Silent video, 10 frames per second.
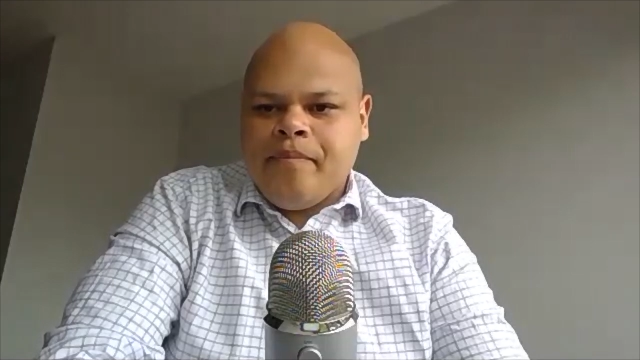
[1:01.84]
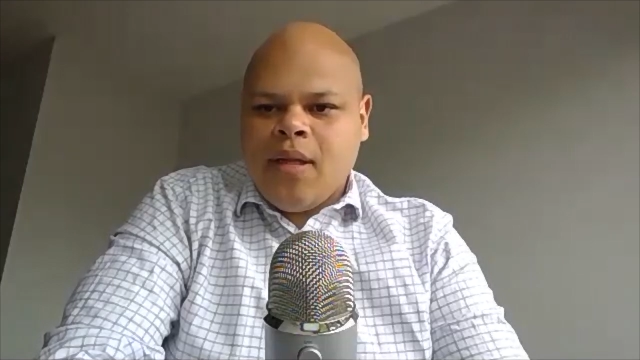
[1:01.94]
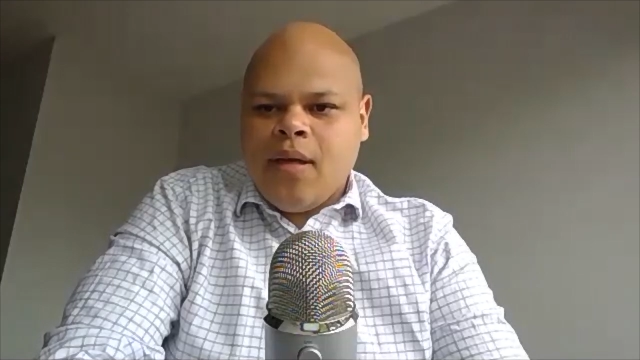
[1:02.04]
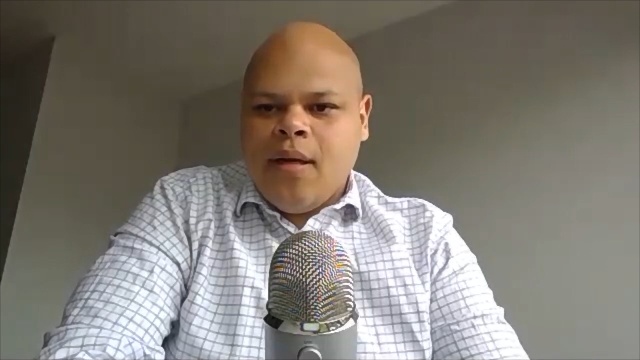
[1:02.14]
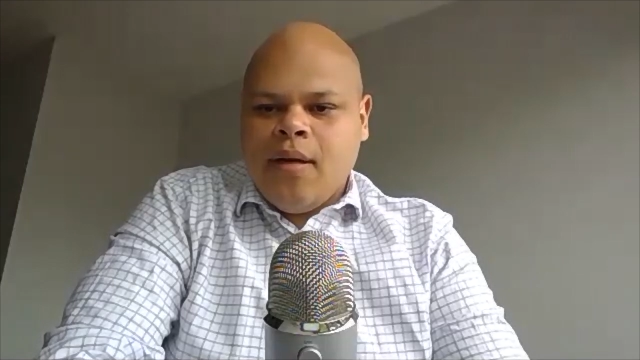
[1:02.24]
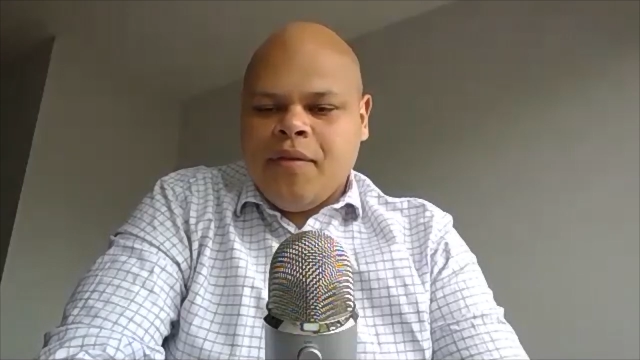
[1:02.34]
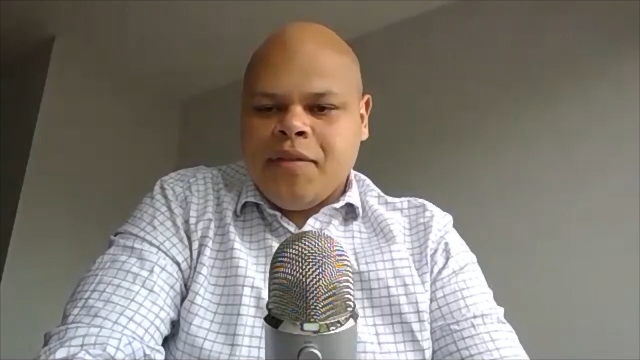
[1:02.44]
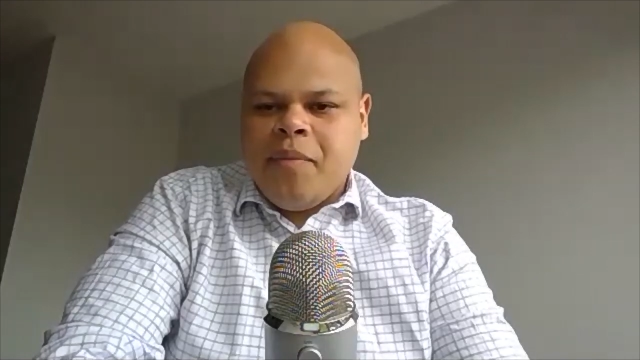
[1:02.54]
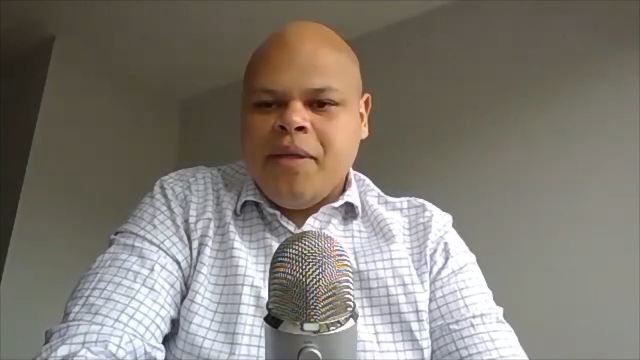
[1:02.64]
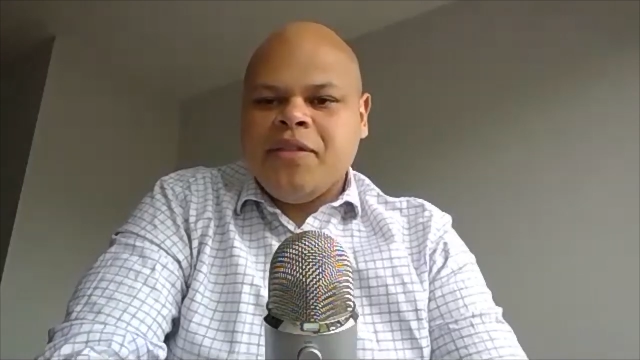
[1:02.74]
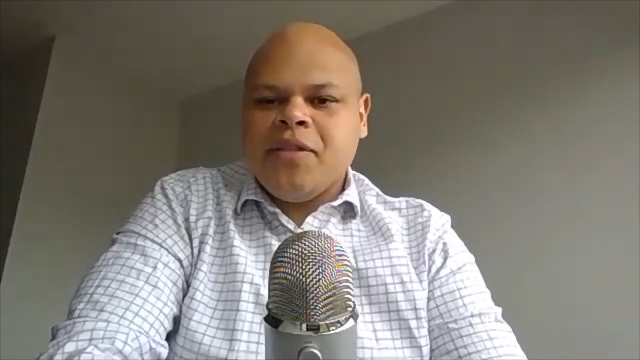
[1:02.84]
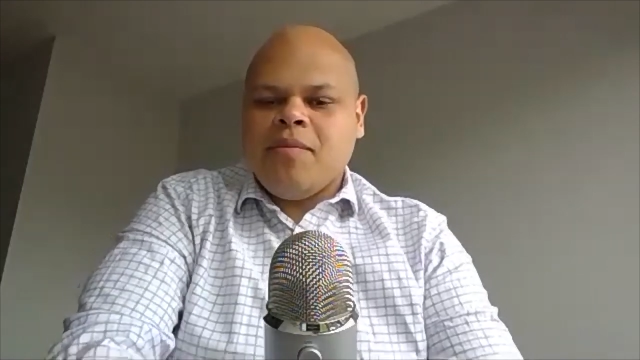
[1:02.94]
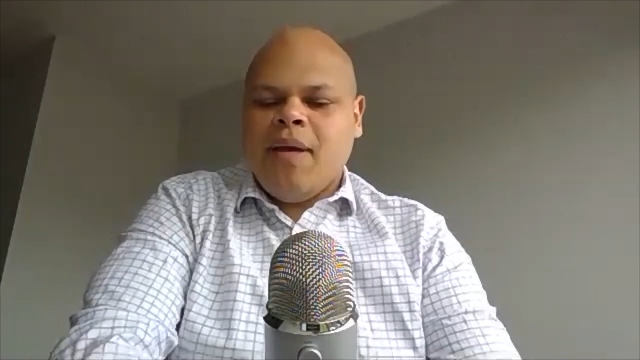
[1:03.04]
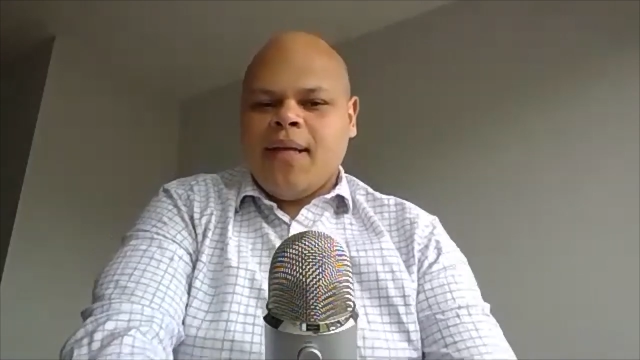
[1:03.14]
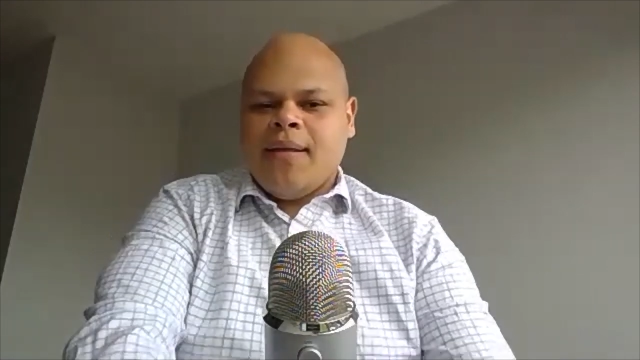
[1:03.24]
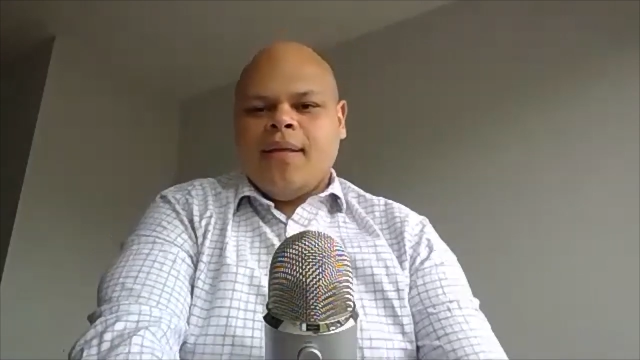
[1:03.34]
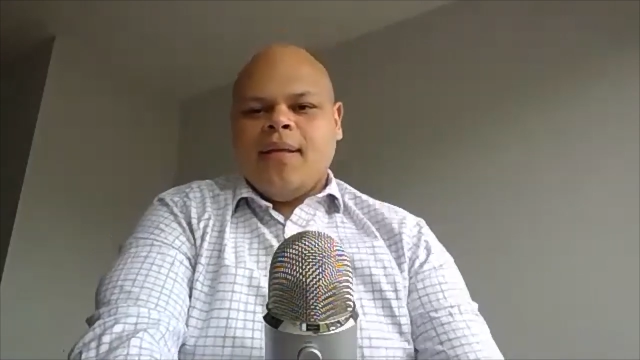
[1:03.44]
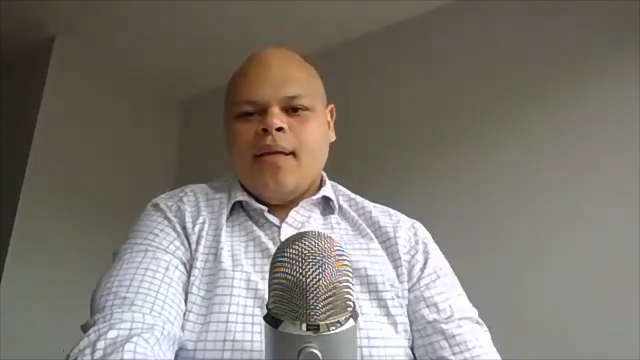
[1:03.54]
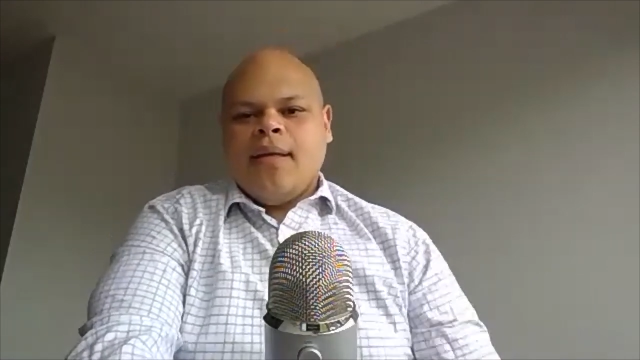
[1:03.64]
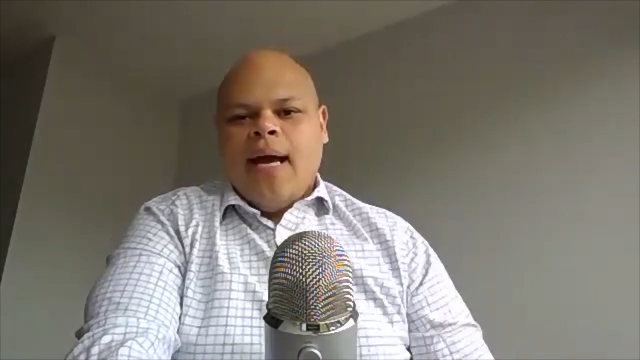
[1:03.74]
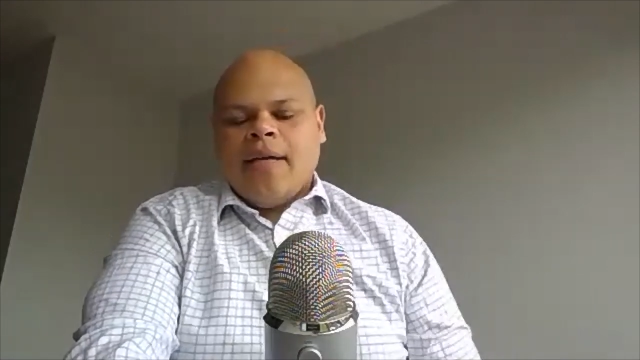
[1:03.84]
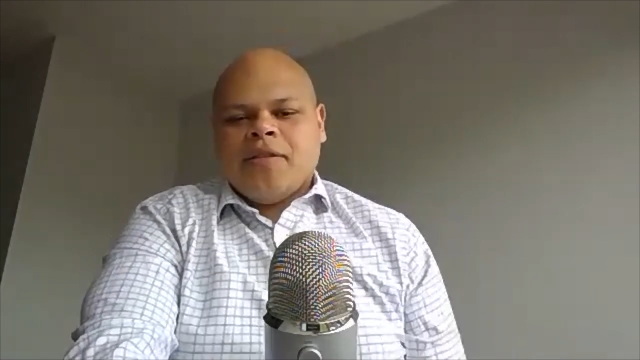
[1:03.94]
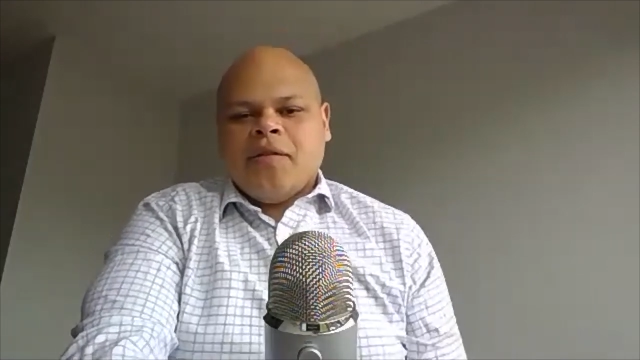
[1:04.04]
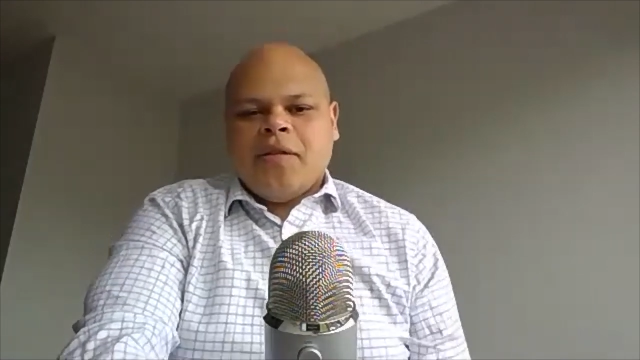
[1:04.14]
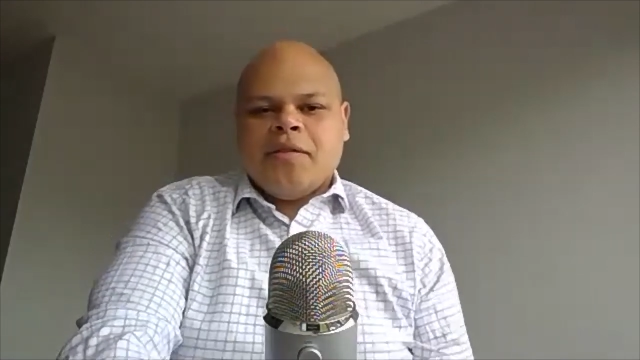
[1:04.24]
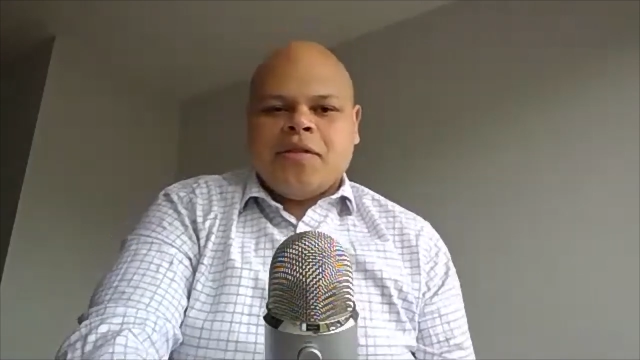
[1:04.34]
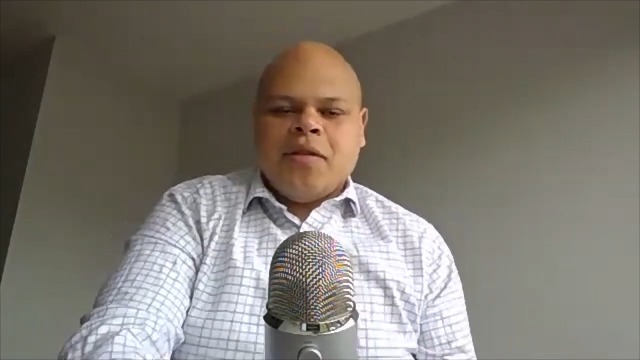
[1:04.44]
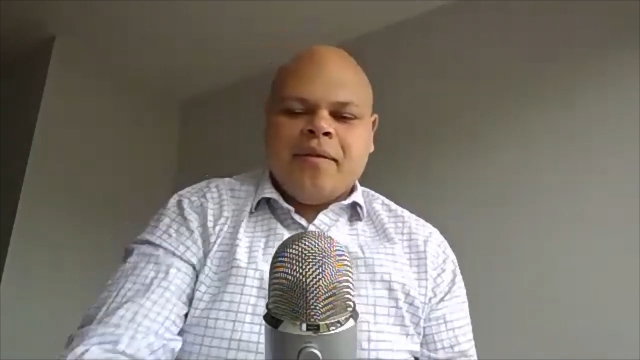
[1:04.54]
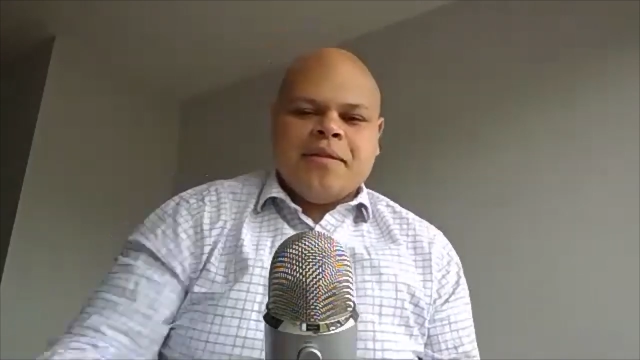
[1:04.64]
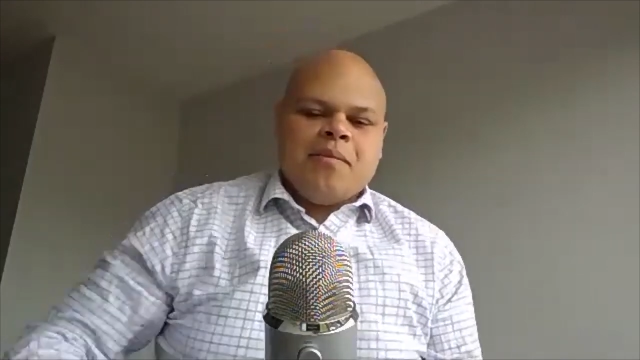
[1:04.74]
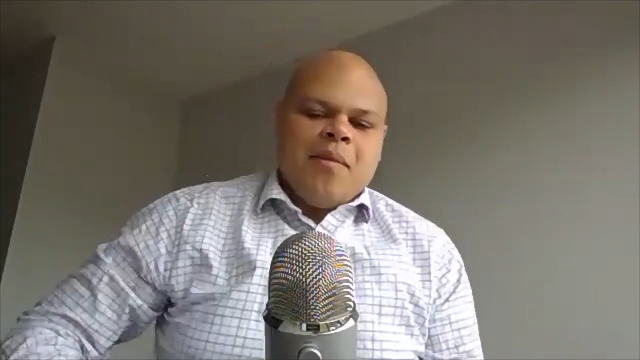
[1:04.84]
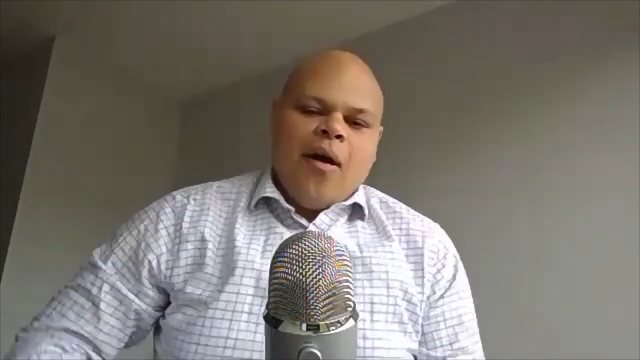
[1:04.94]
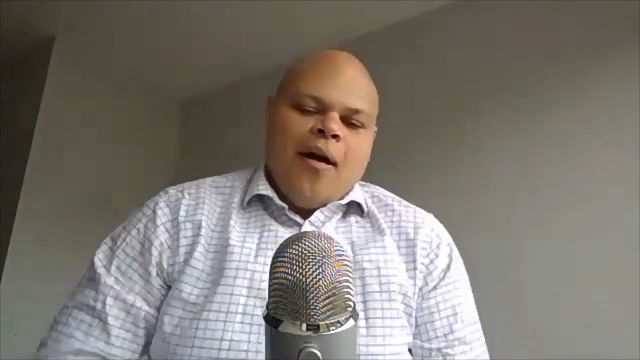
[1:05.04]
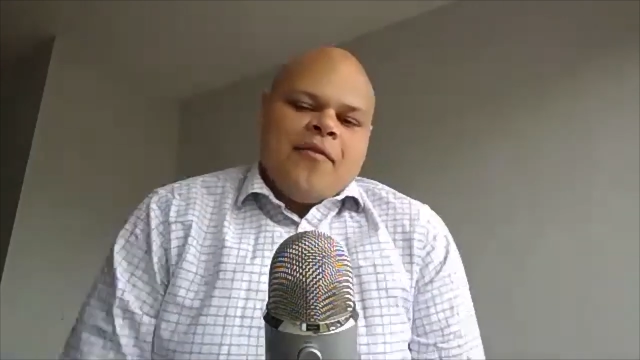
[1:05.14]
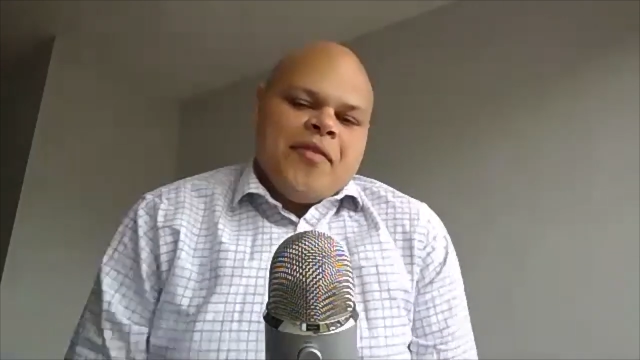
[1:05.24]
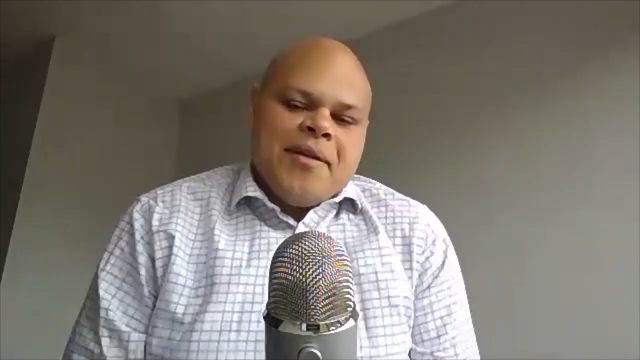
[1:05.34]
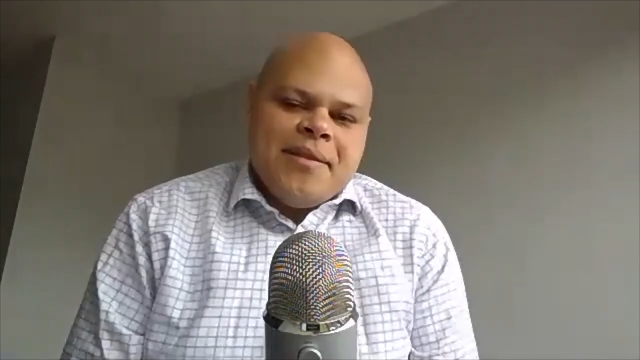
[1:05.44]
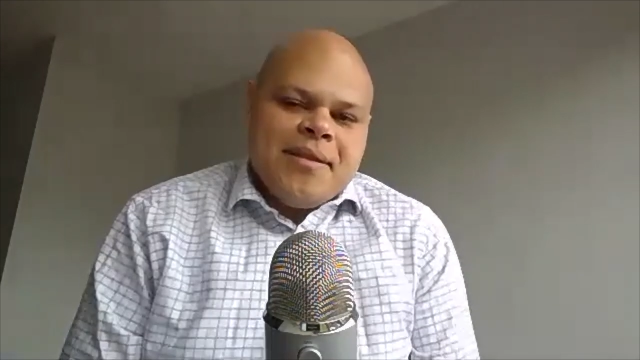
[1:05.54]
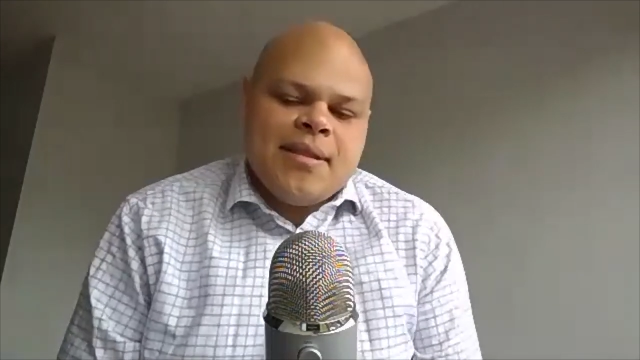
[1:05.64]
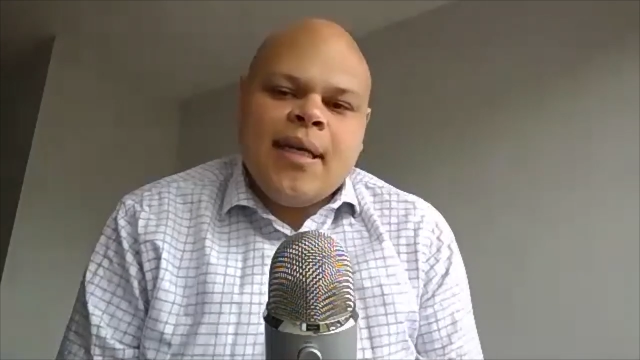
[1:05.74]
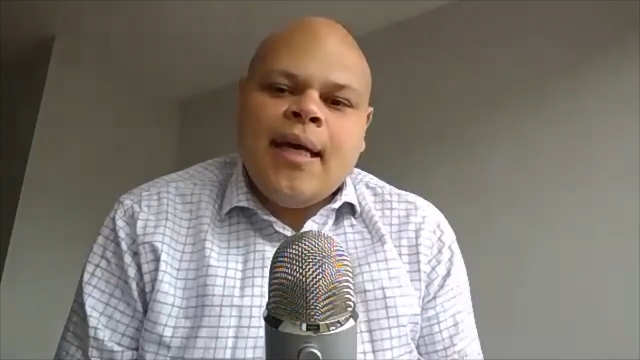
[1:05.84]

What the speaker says: of the speeches made at the National Conservatism Conference